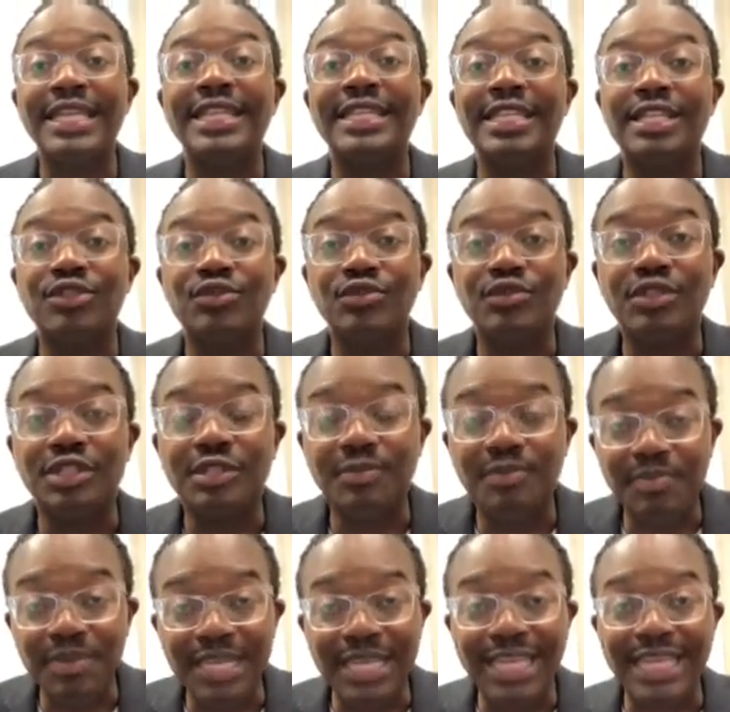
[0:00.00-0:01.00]
that you
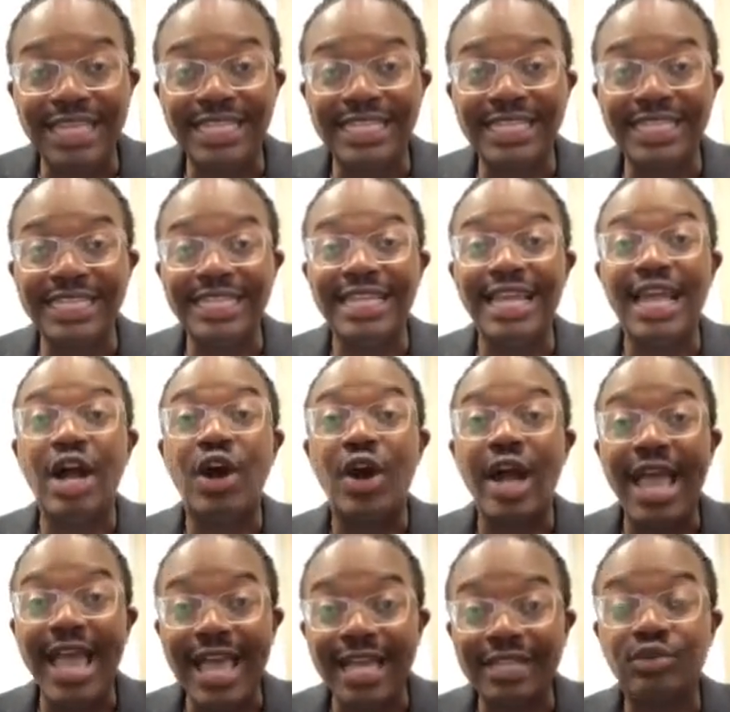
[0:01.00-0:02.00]
spend
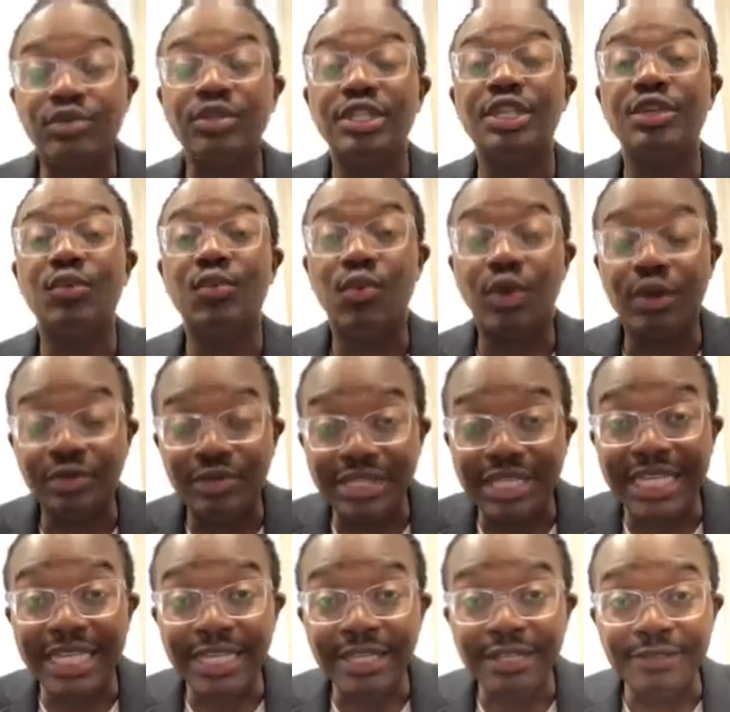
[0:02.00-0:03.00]
actually
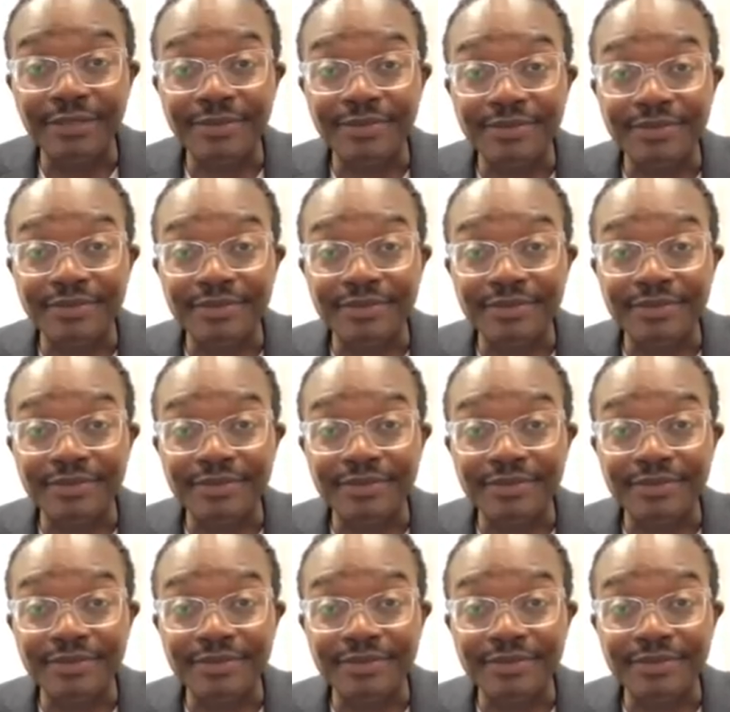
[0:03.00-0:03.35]
working,